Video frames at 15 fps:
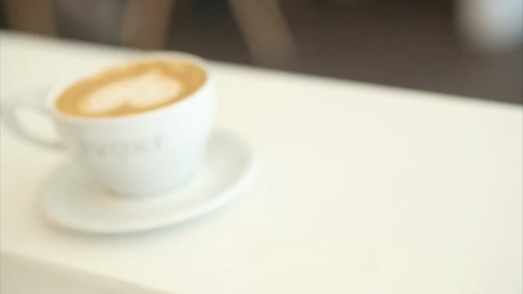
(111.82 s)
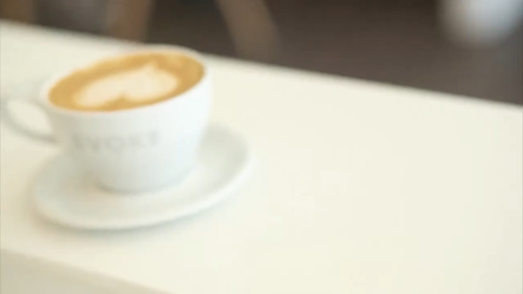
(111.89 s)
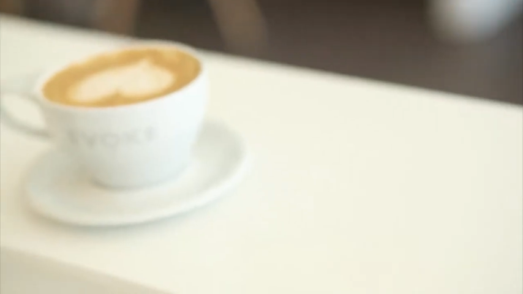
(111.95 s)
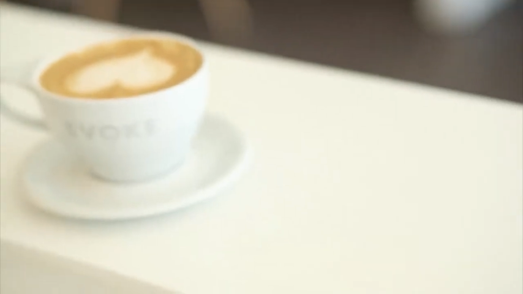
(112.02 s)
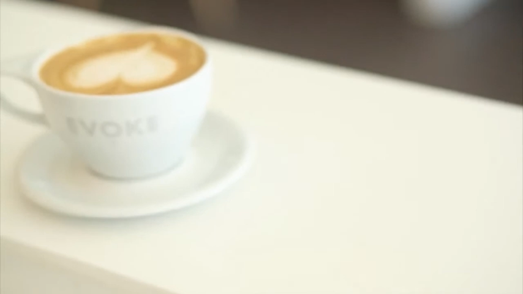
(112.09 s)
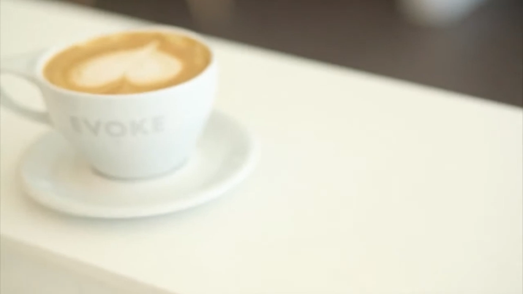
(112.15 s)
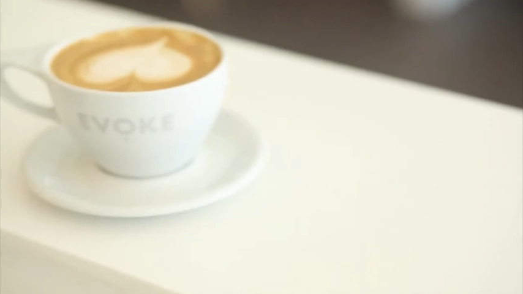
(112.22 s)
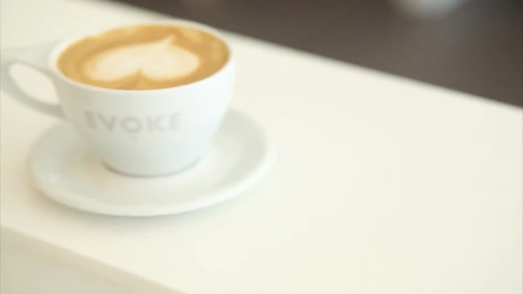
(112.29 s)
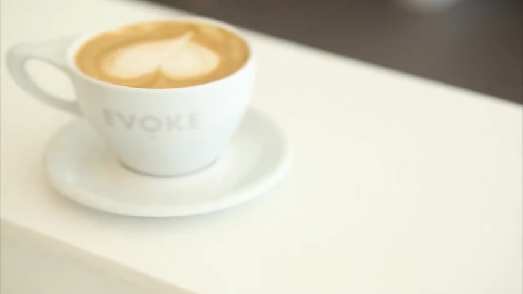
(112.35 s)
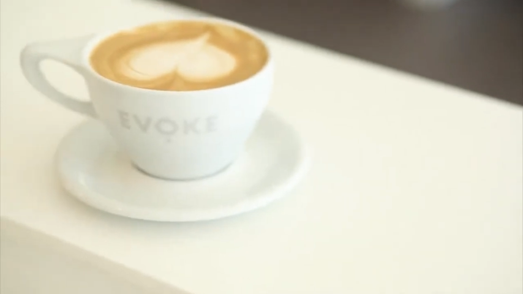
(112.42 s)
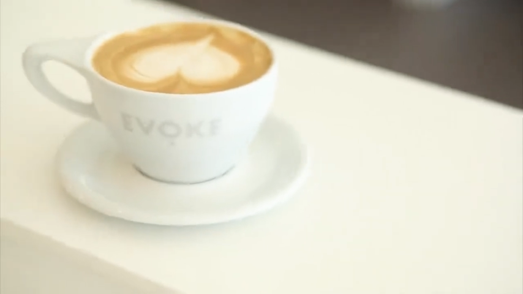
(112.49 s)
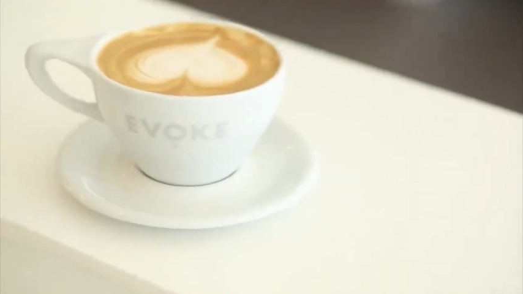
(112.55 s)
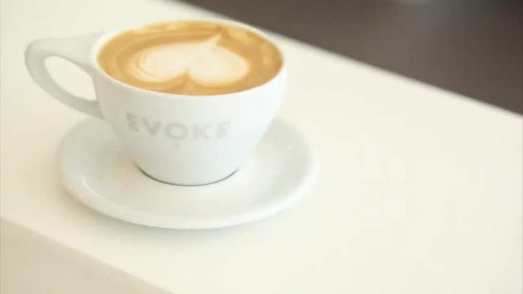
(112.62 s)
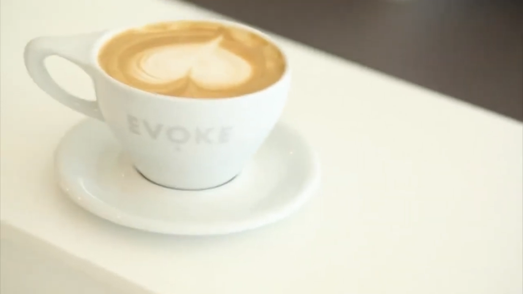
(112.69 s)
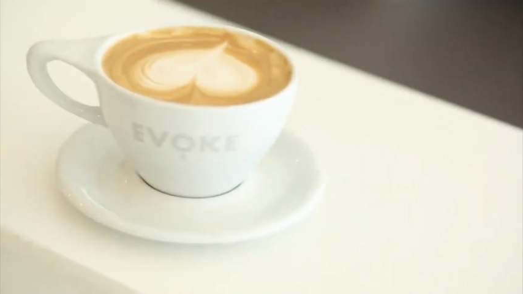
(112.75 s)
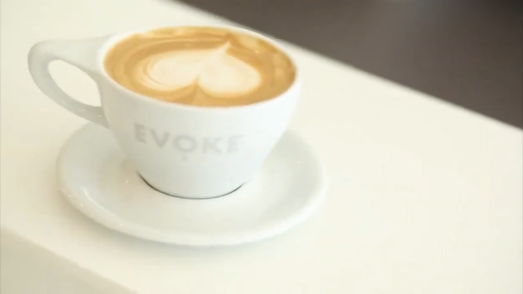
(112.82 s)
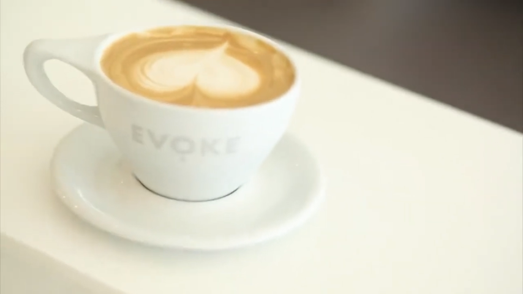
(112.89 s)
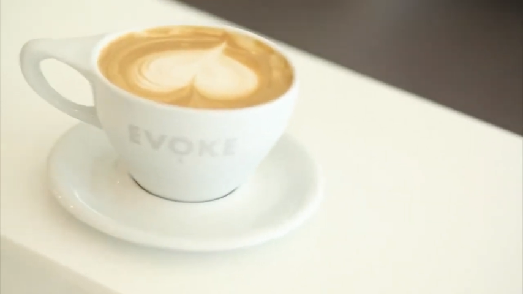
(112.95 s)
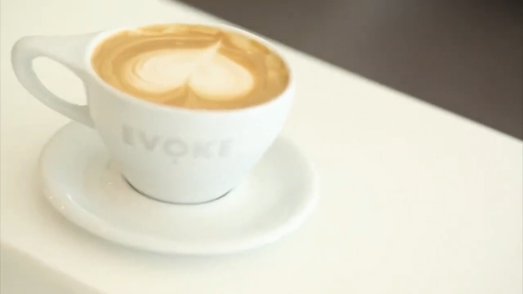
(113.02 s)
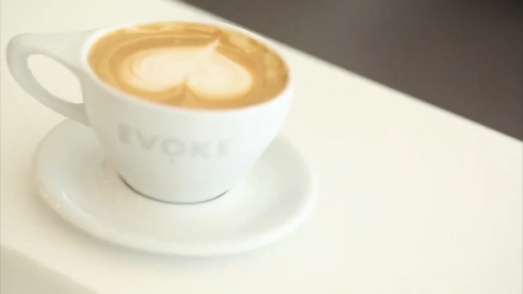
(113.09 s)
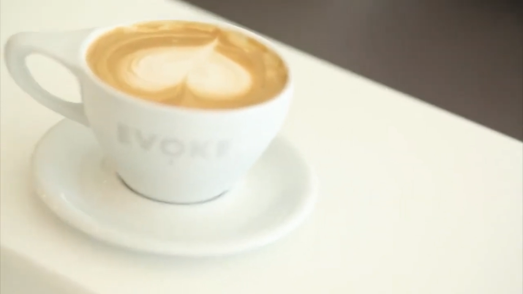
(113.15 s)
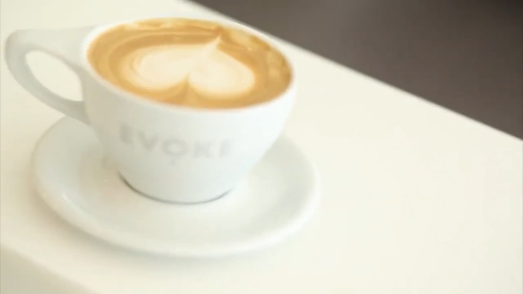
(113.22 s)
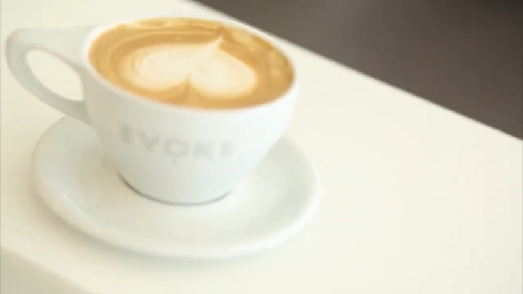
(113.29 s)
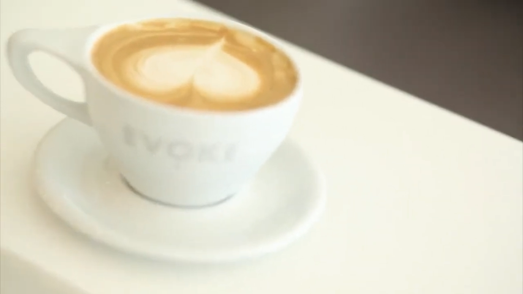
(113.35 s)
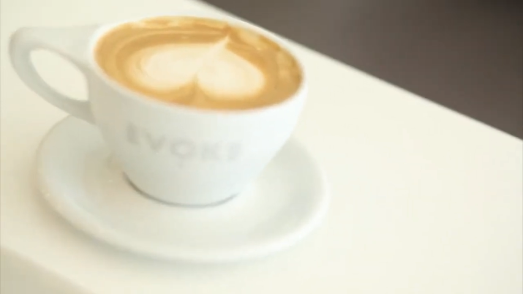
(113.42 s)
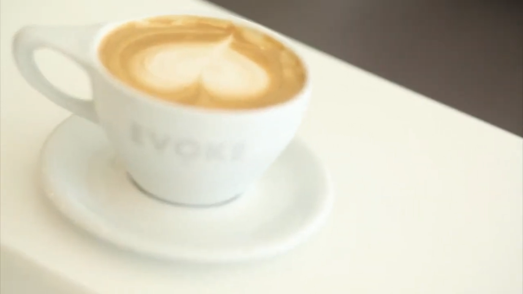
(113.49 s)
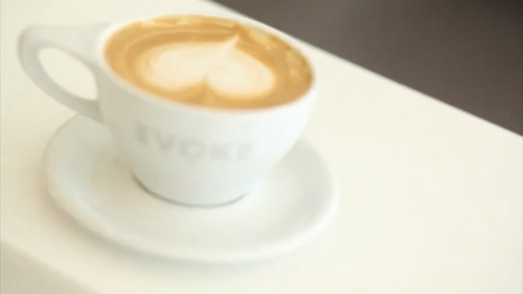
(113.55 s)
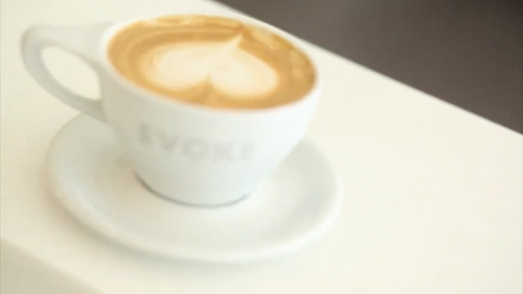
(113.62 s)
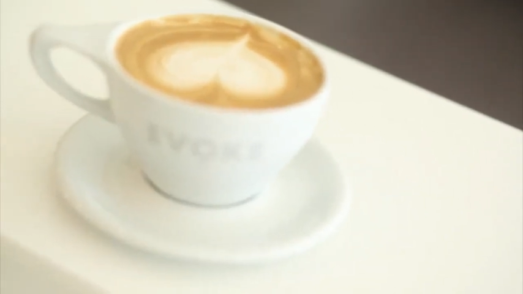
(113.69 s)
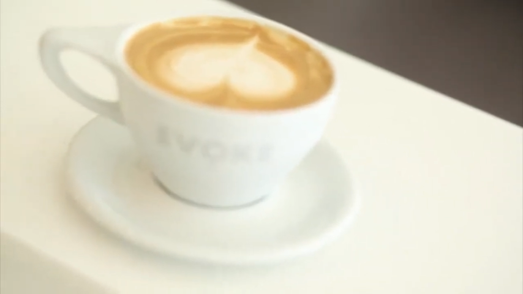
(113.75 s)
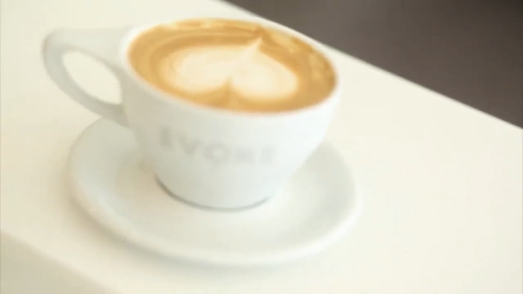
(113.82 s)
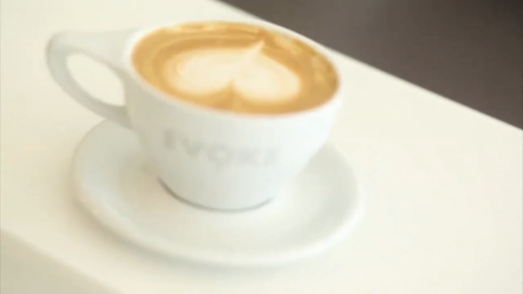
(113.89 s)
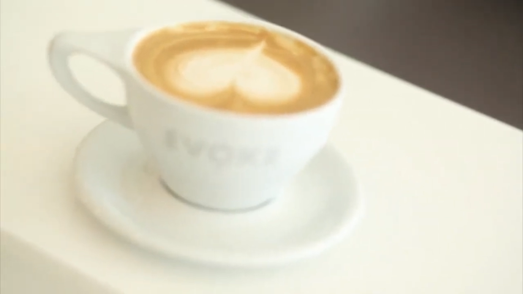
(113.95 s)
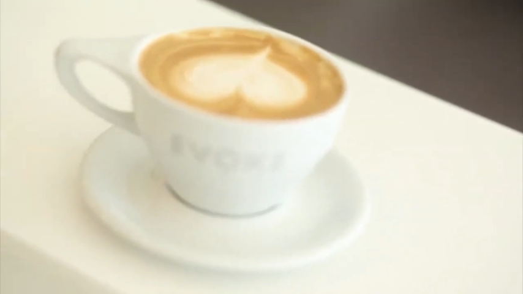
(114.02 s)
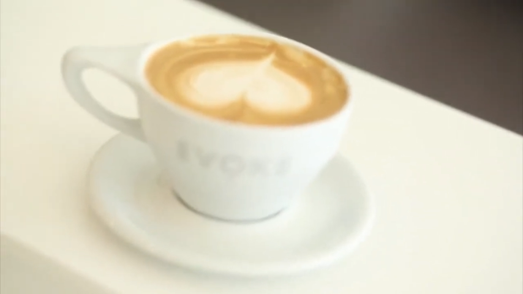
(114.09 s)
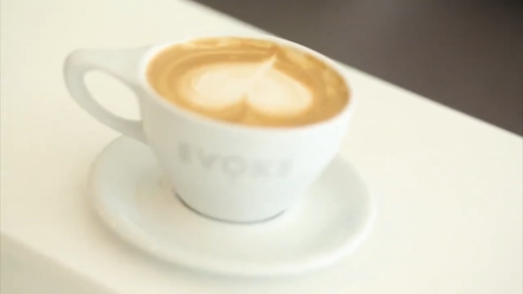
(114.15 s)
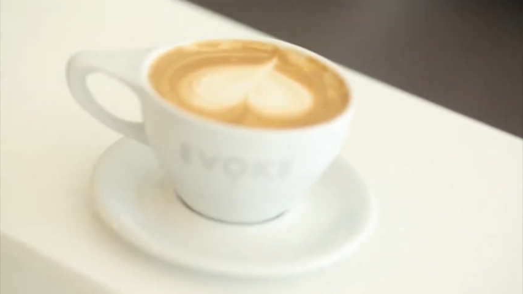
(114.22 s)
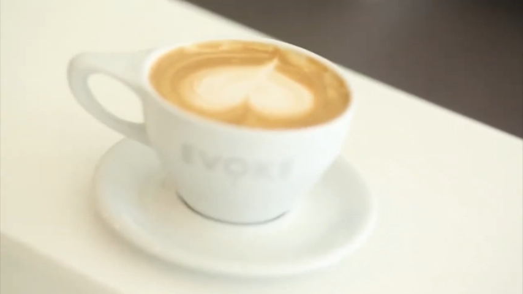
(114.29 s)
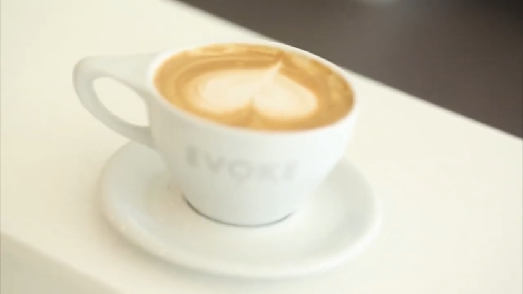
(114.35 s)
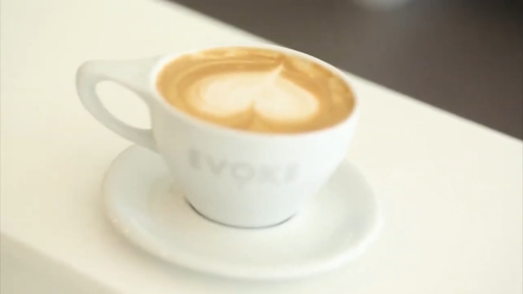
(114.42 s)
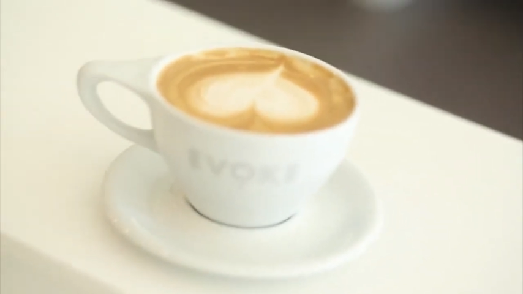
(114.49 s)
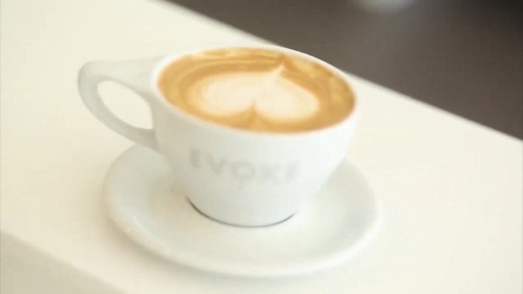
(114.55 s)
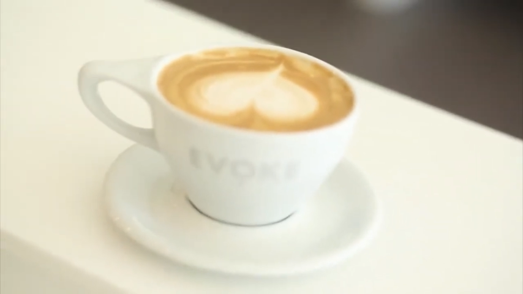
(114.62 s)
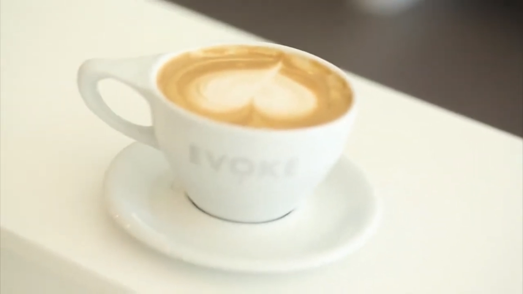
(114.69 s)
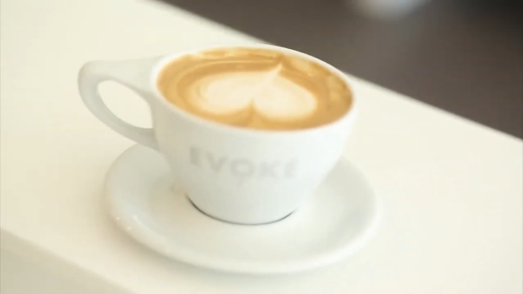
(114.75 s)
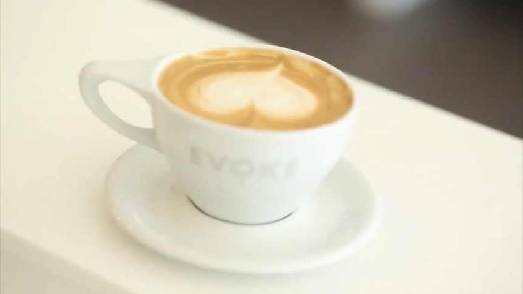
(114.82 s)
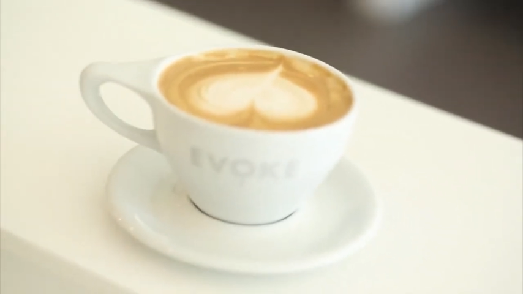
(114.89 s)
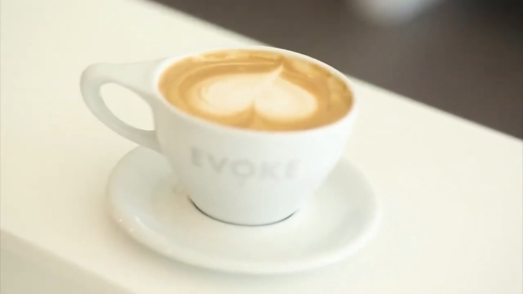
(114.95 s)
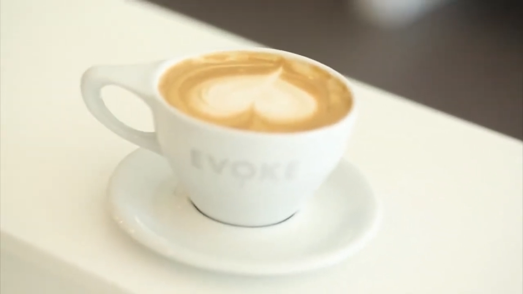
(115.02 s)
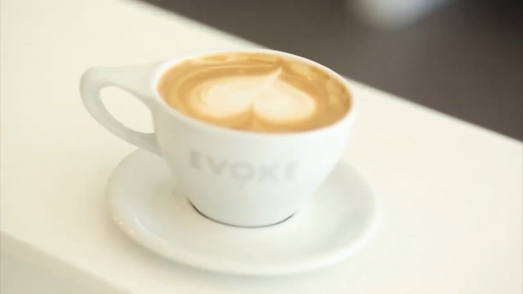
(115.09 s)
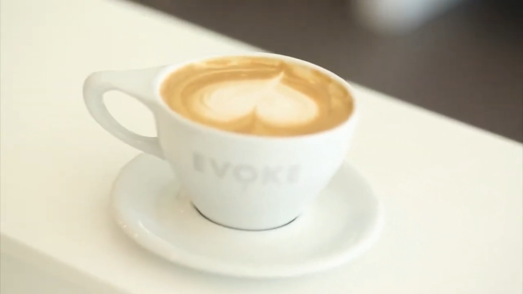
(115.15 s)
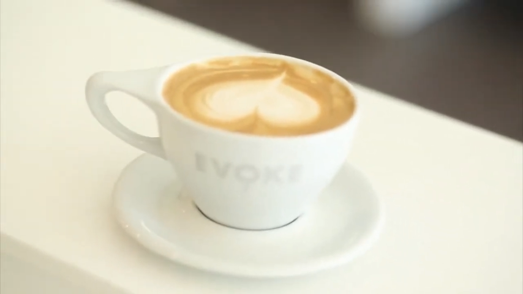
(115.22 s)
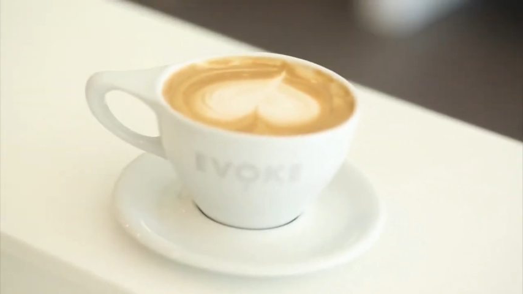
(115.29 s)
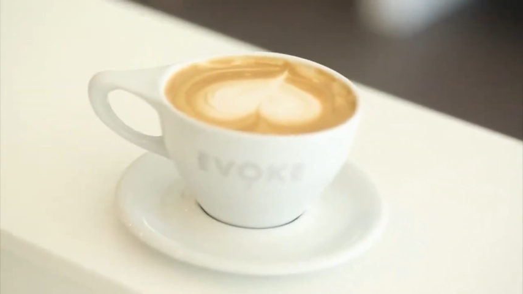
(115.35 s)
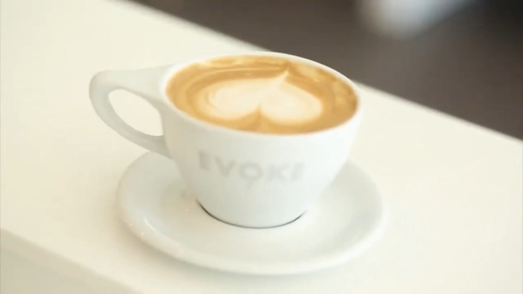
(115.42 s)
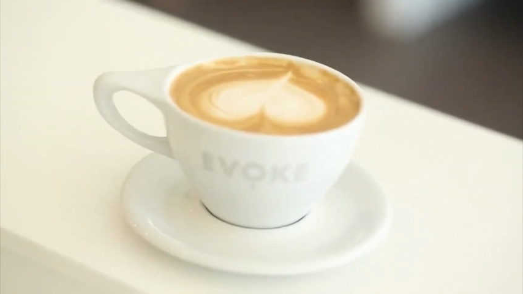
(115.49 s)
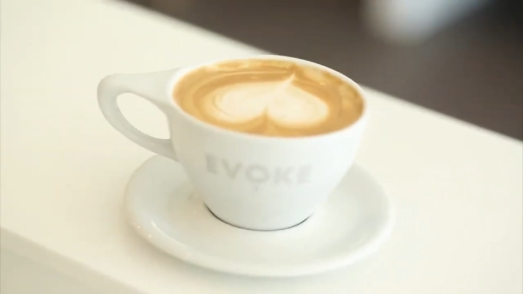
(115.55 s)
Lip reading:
No face is visible, so there are no lips to read.